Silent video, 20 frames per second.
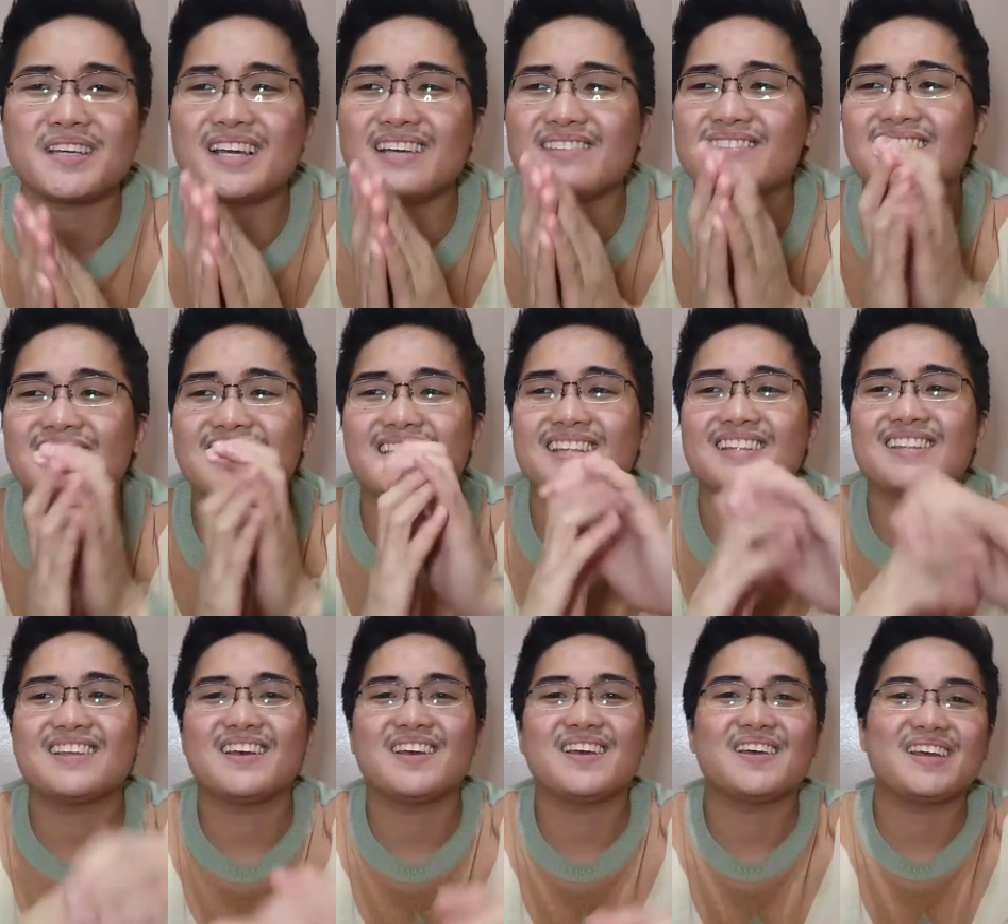I mean,
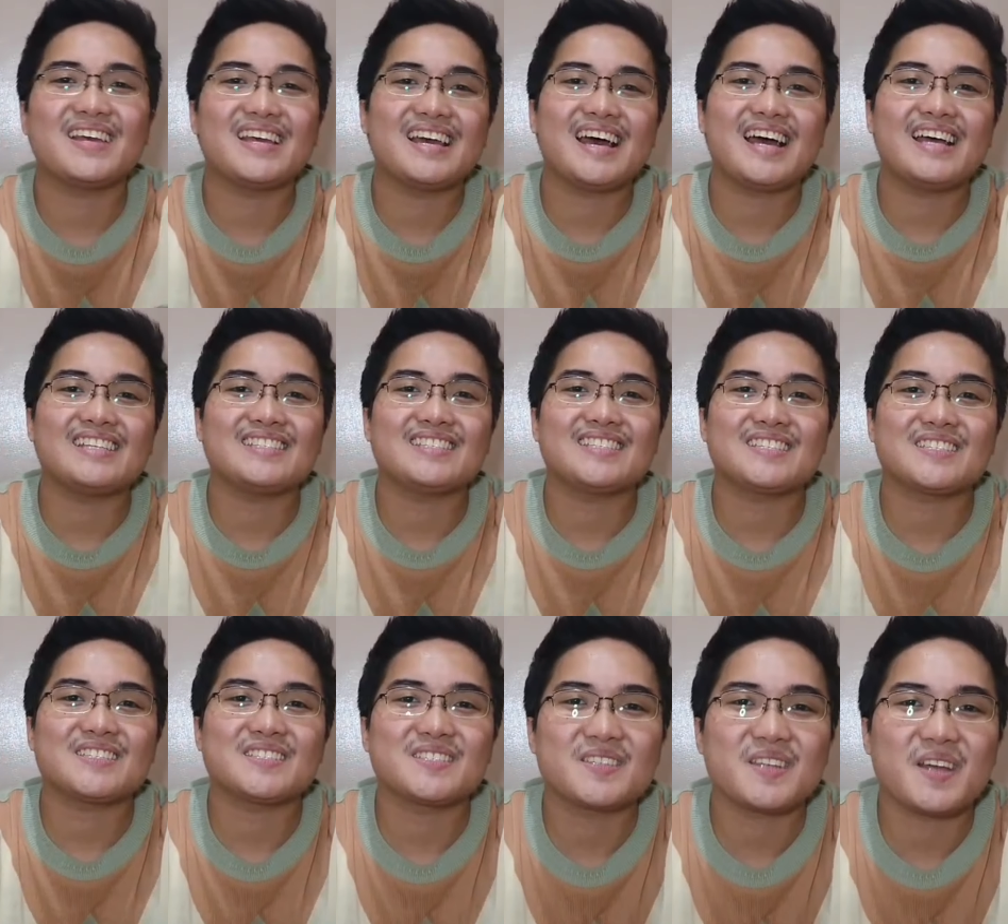
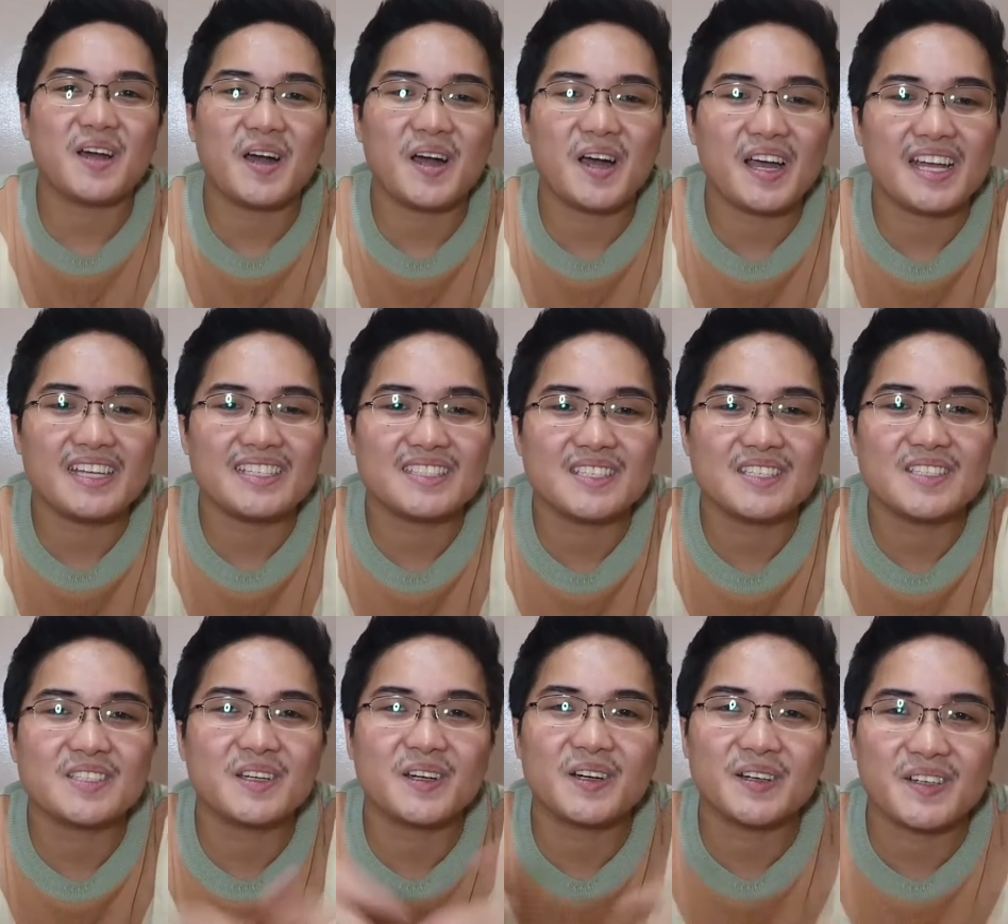as a
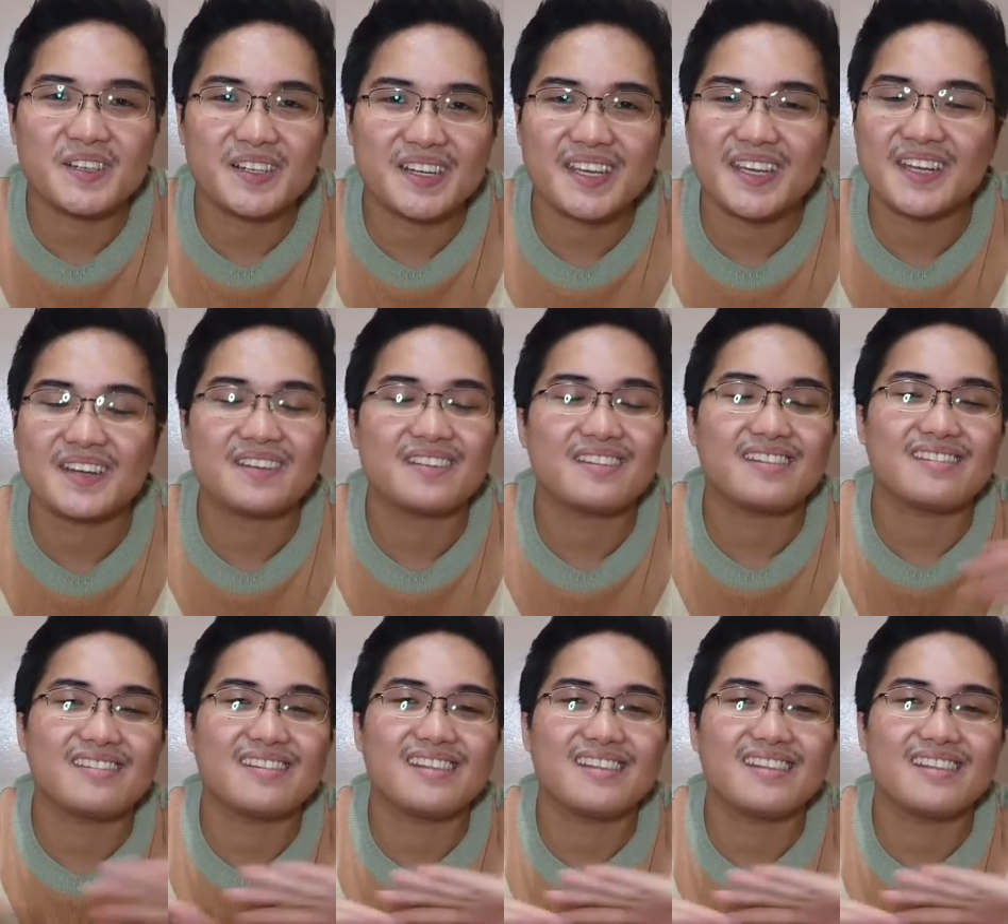starter here,